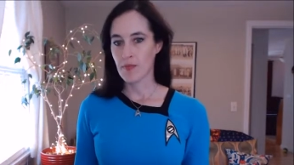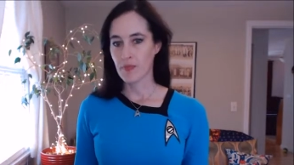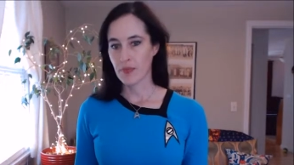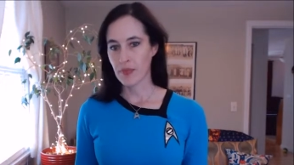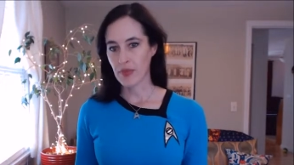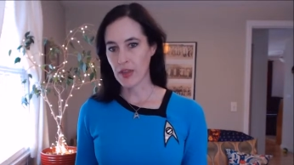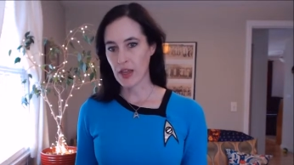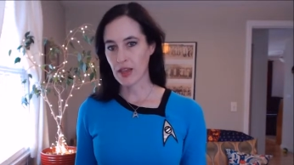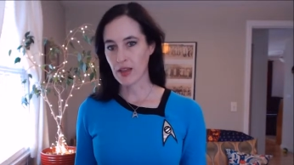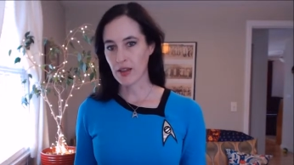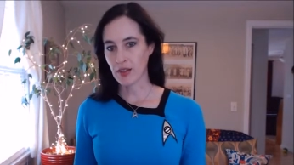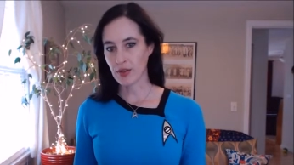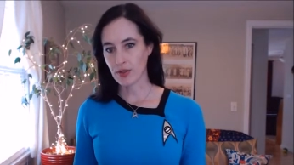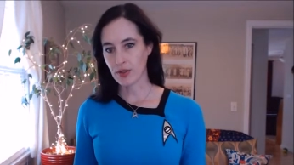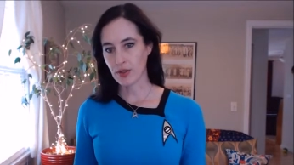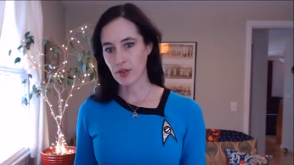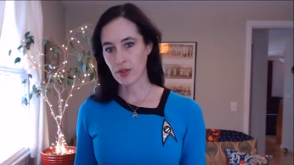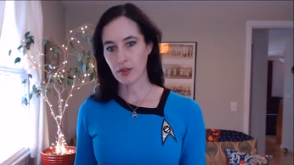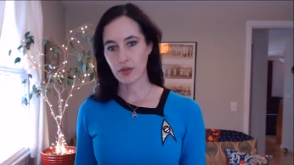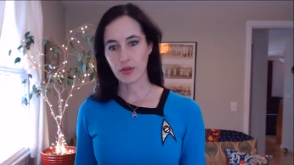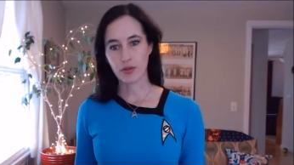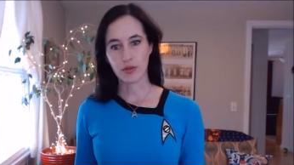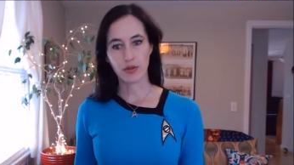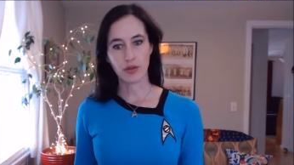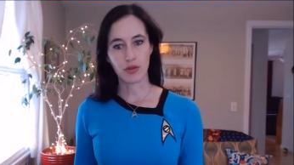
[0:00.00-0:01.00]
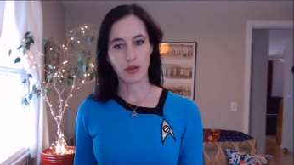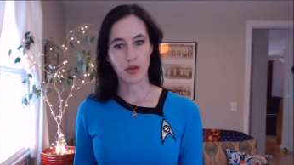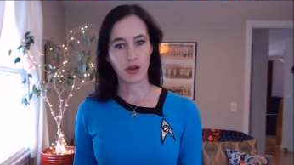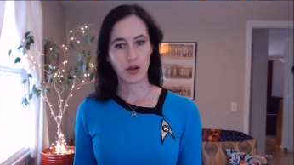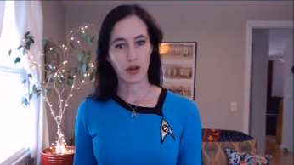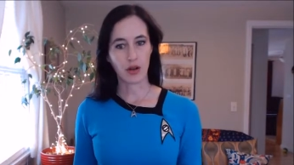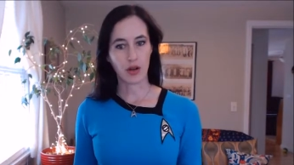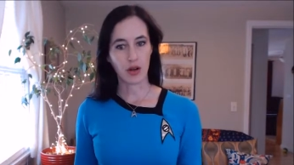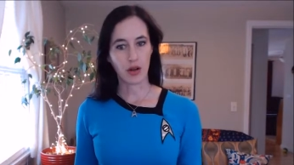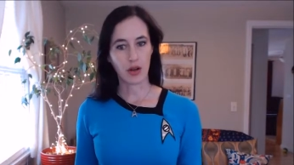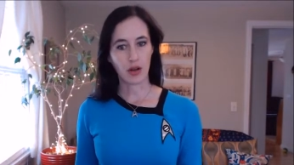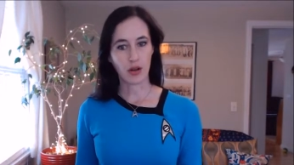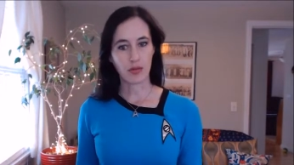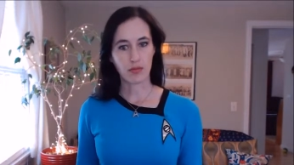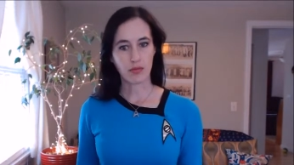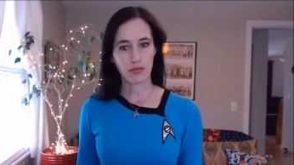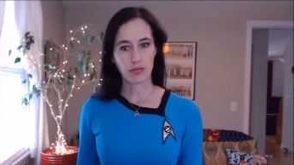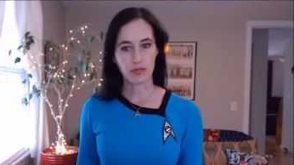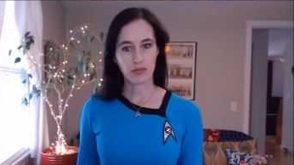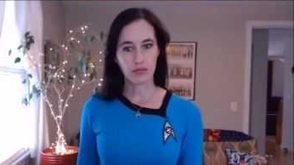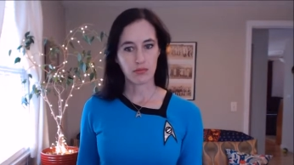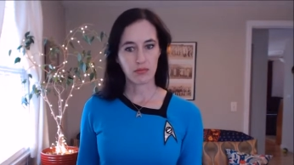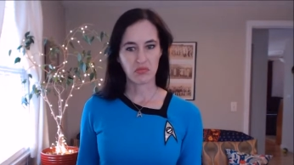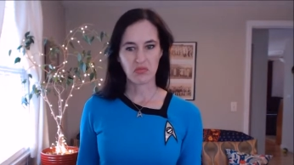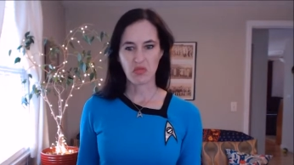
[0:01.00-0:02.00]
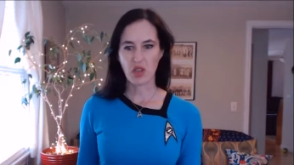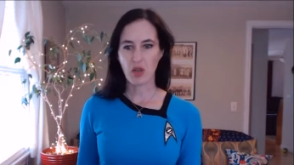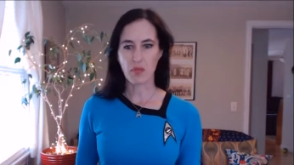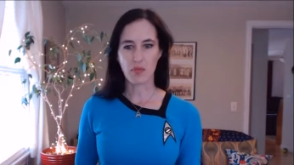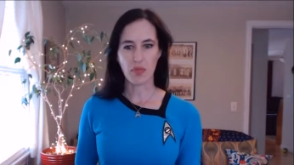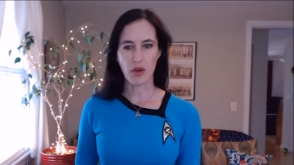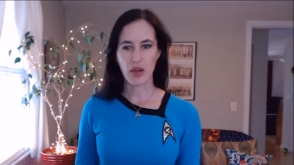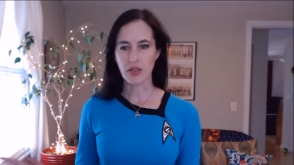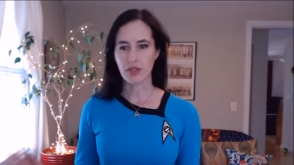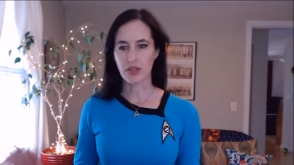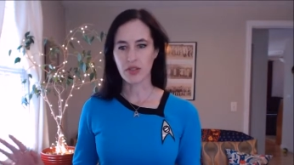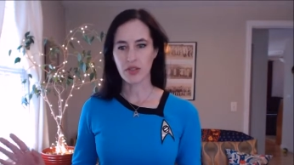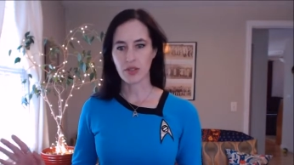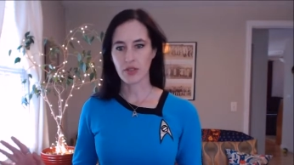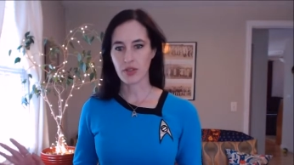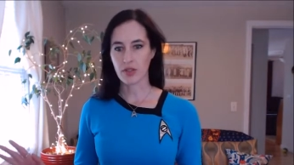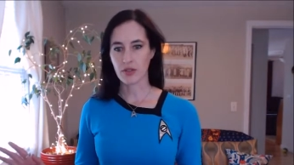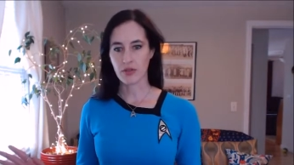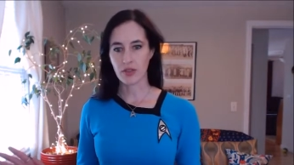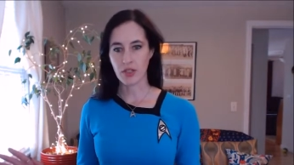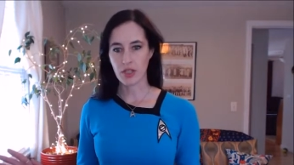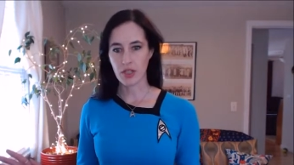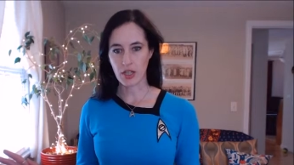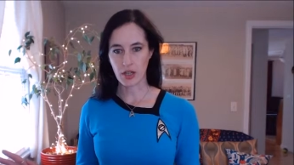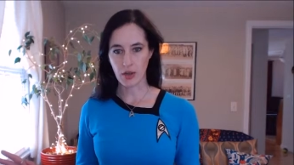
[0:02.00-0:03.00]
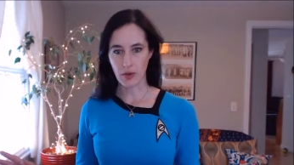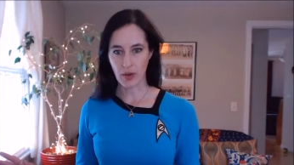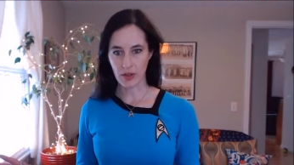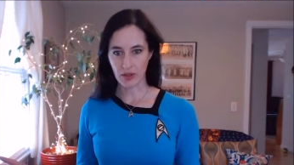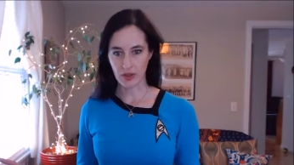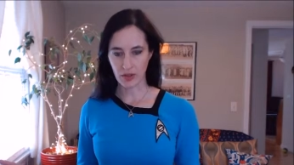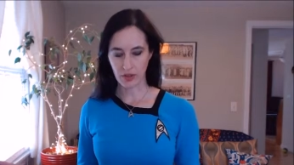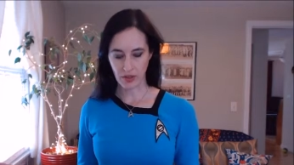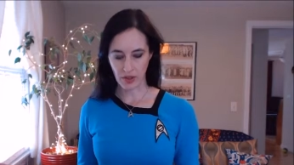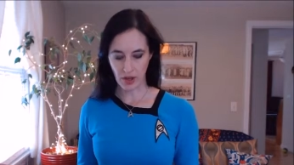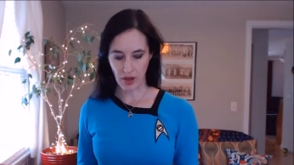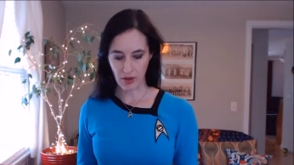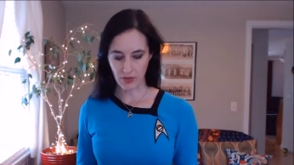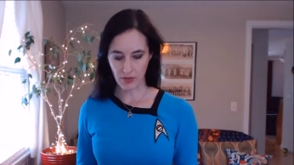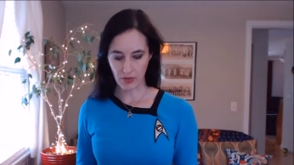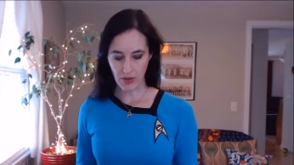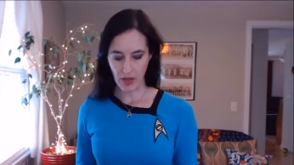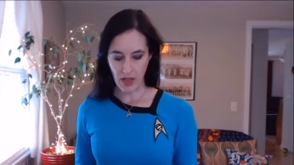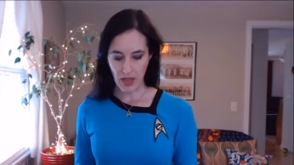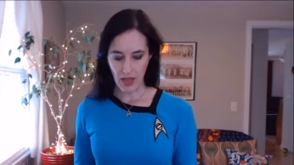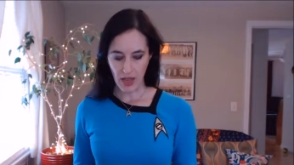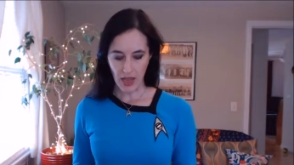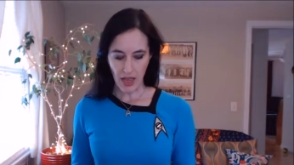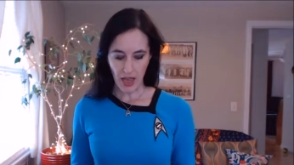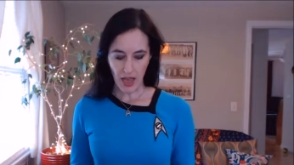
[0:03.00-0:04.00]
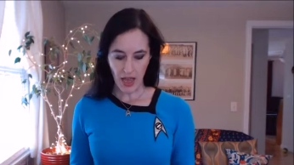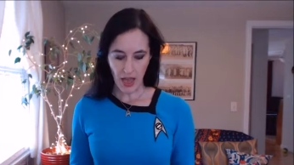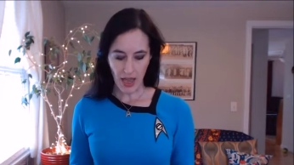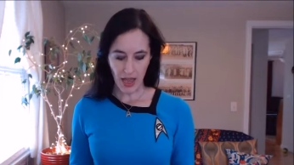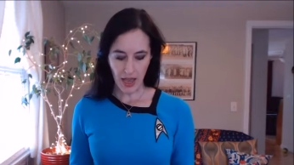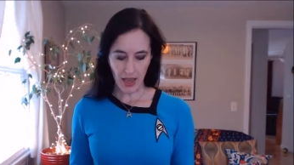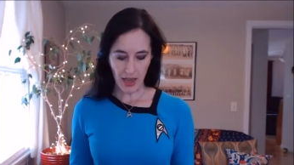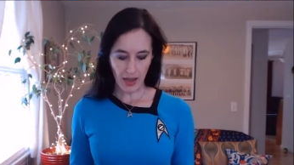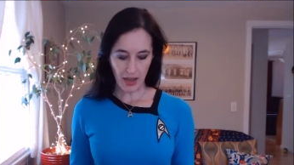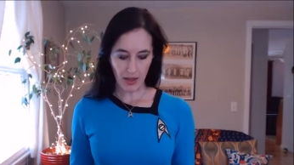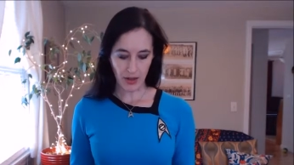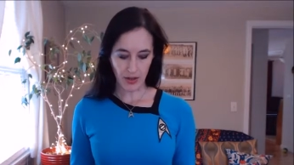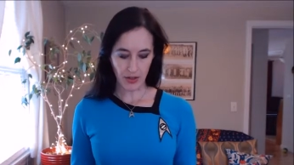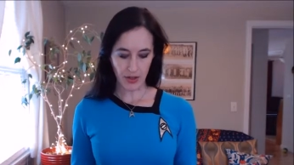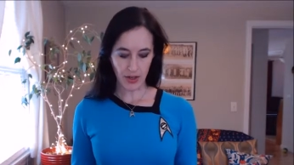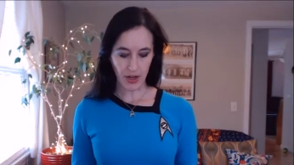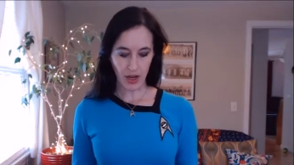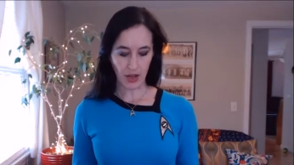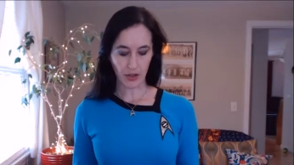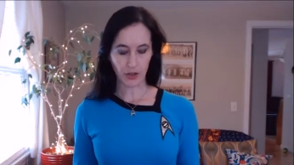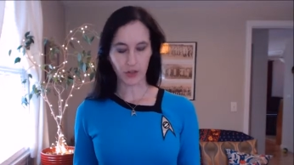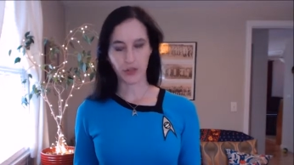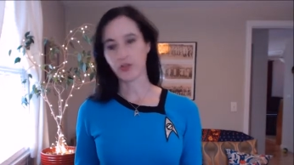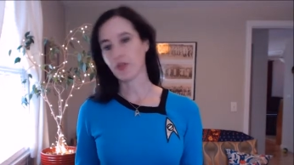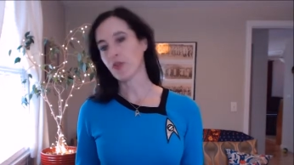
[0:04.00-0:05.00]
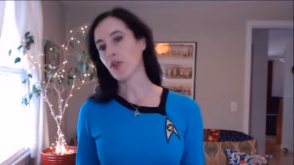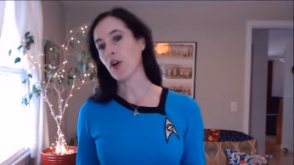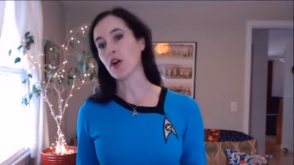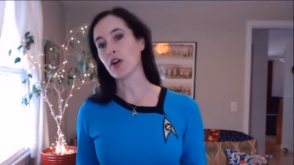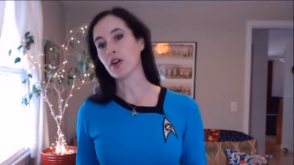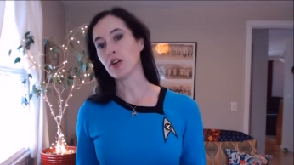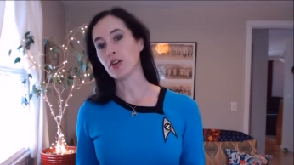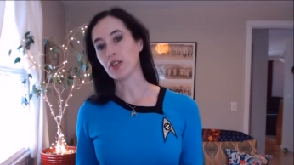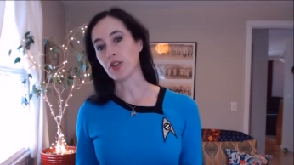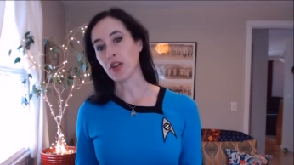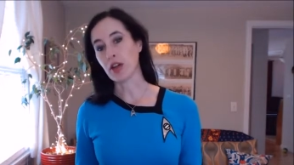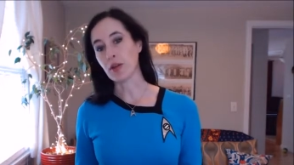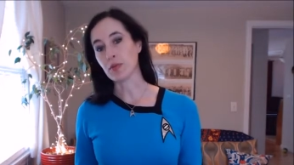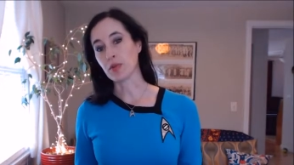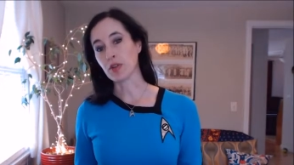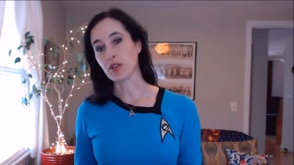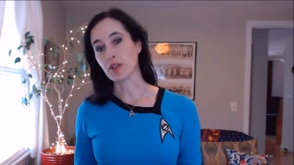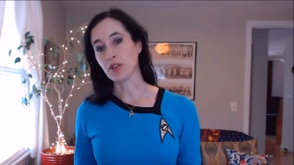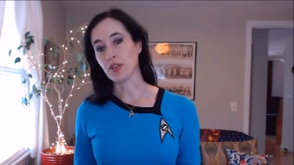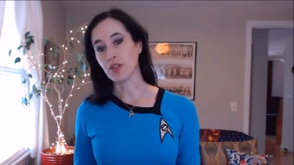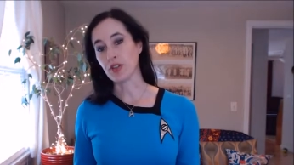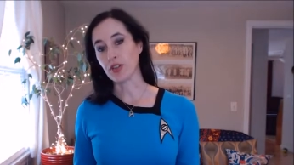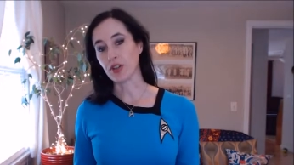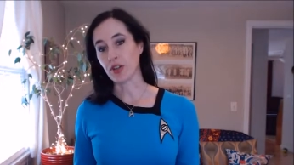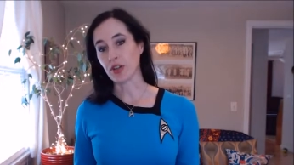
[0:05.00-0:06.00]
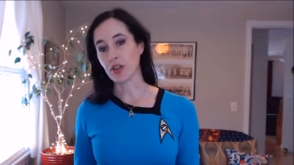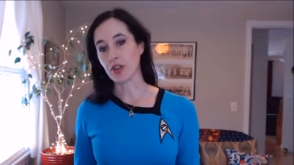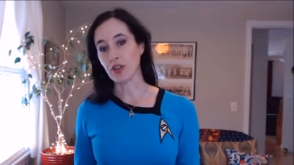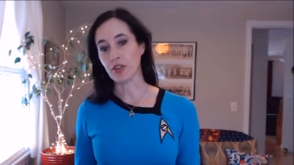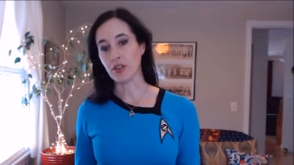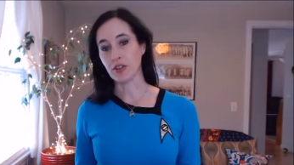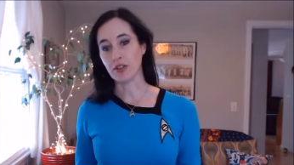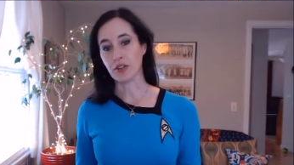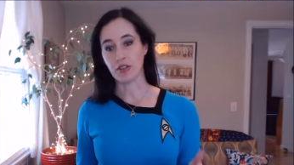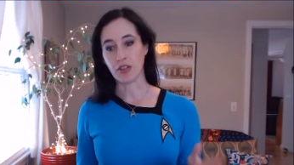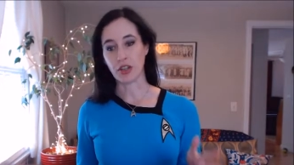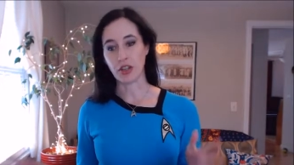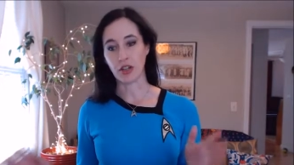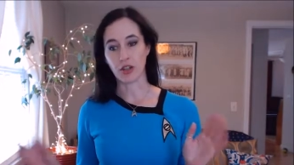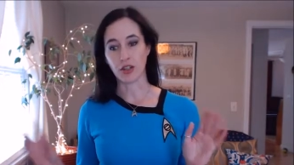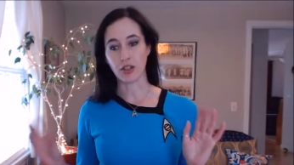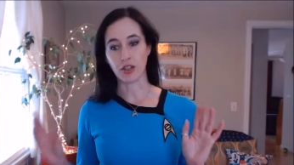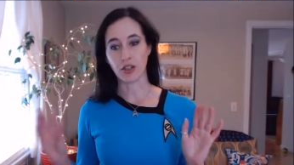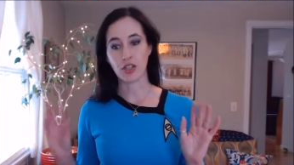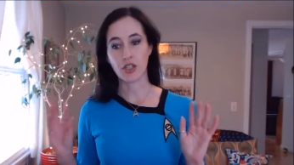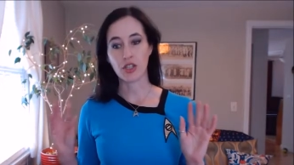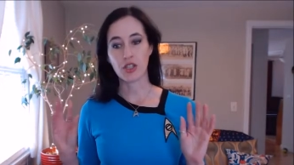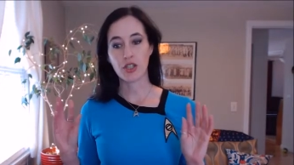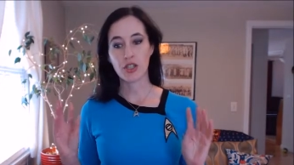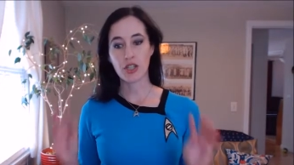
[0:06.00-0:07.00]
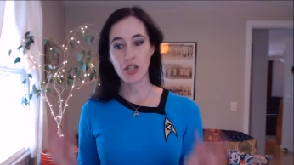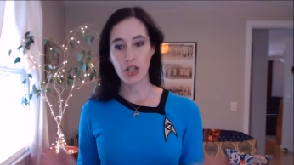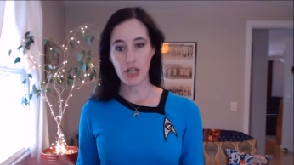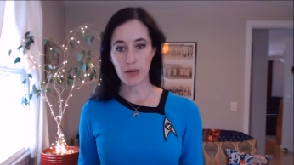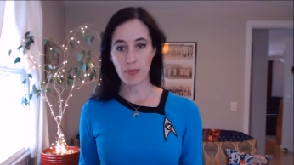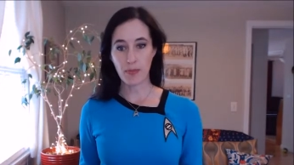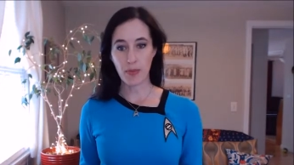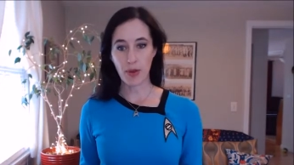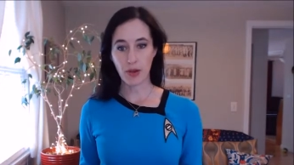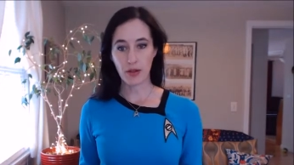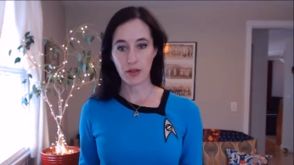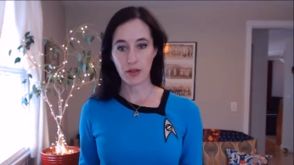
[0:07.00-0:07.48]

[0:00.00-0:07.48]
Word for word: They do um, a bunch of TOS stuff and as far as I'm concerned, they're cheap